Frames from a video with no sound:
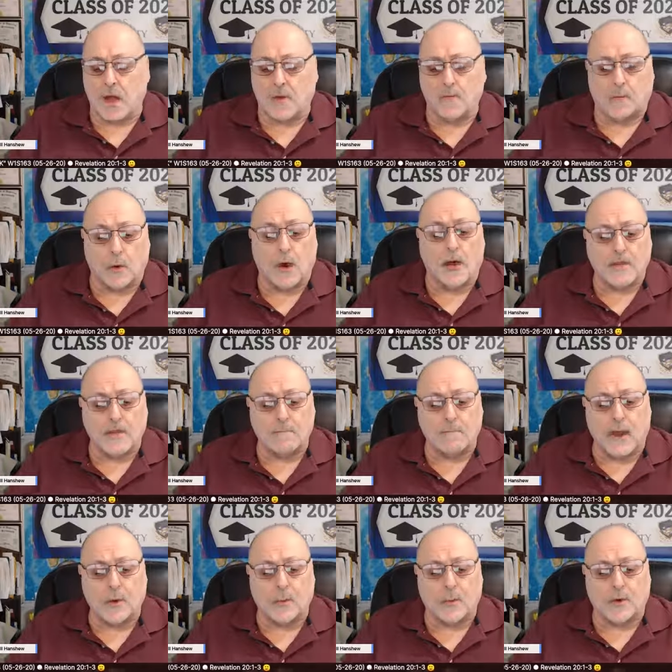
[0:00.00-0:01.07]
for a
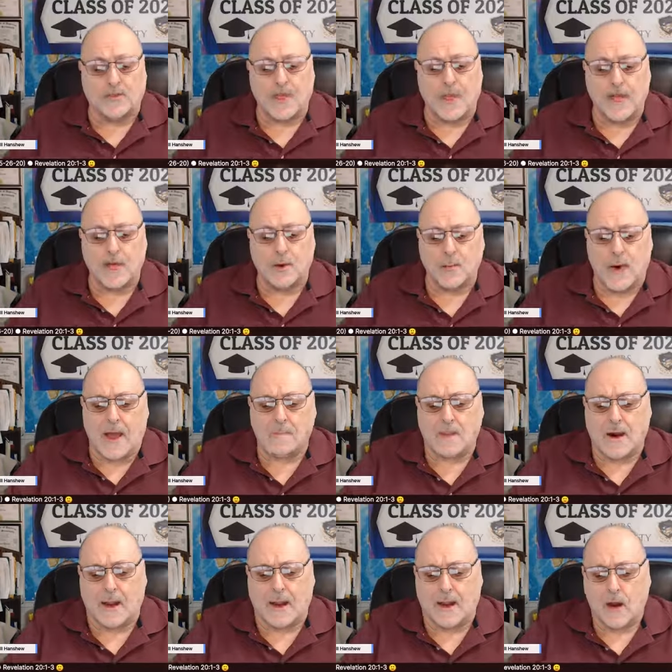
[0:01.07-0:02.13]
debate with the head
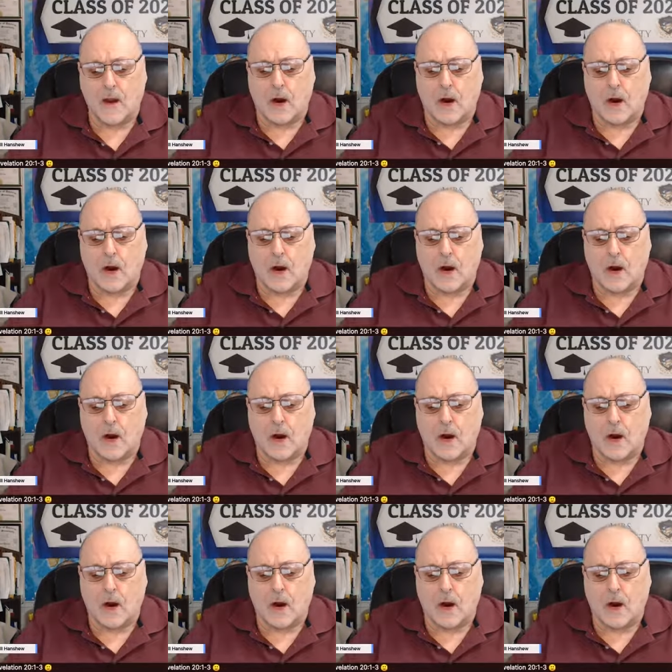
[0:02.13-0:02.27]
rabbi.